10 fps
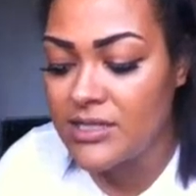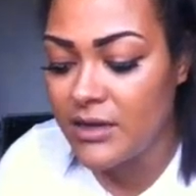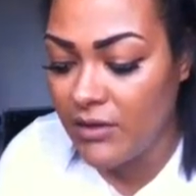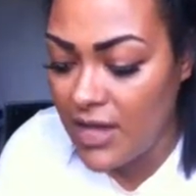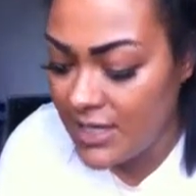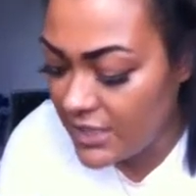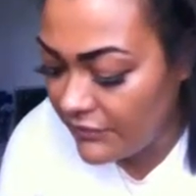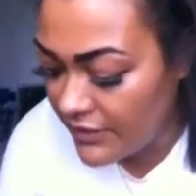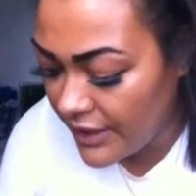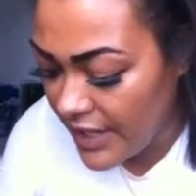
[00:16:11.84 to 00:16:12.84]
So I
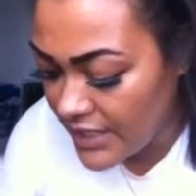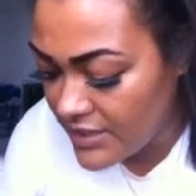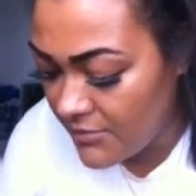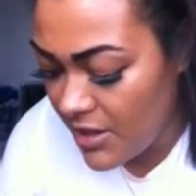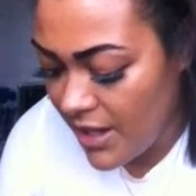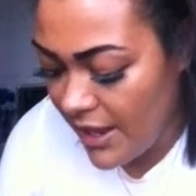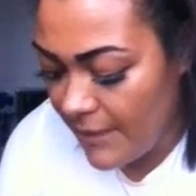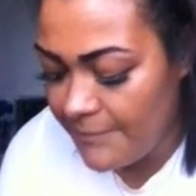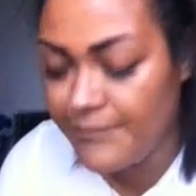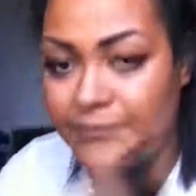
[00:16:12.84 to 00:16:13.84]
definitely had to buy
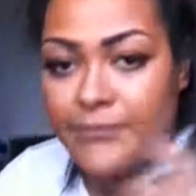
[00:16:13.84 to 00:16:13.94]
it.